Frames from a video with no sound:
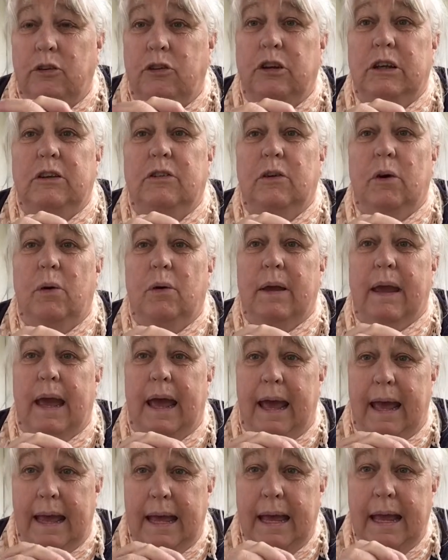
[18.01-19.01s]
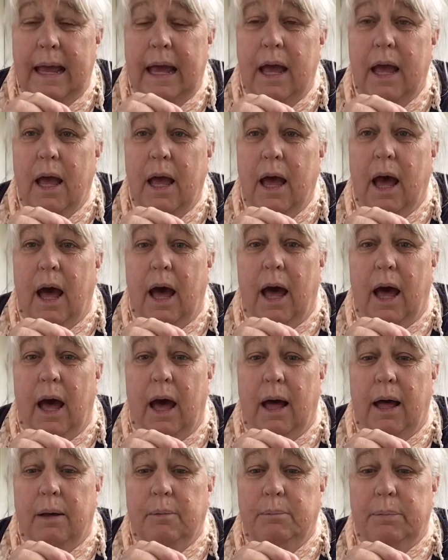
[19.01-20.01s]
She's okay,
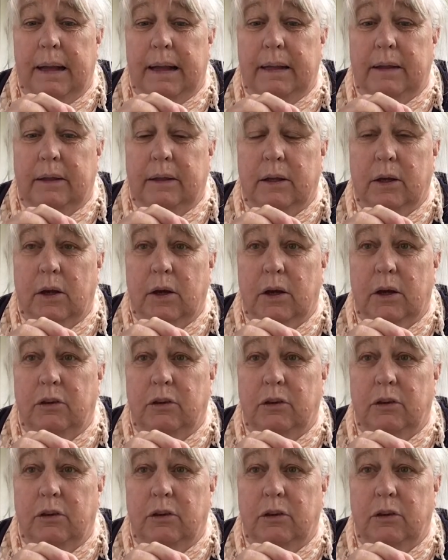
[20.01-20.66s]
but